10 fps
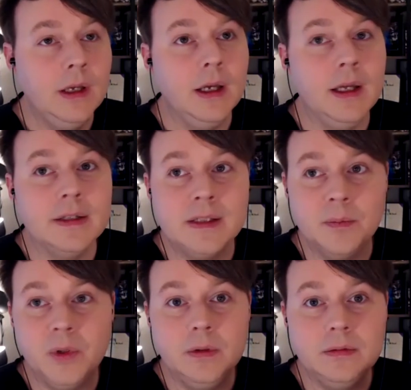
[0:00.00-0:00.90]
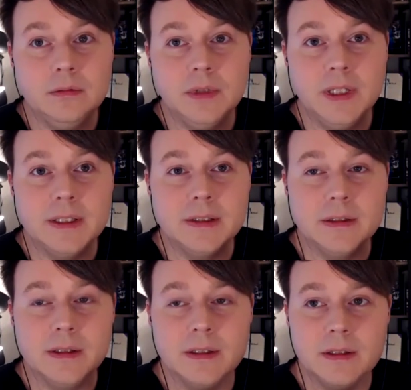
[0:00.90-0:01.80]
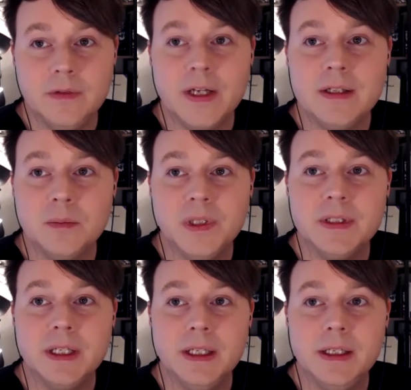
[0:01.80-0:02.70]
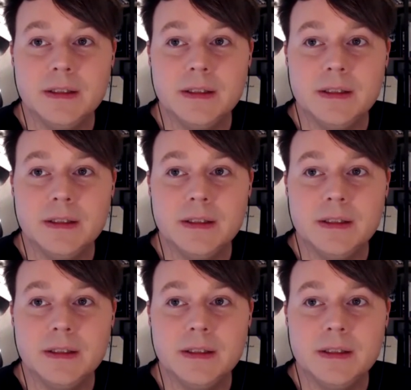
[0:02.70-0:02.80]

Uh, simple, it's divine simplicity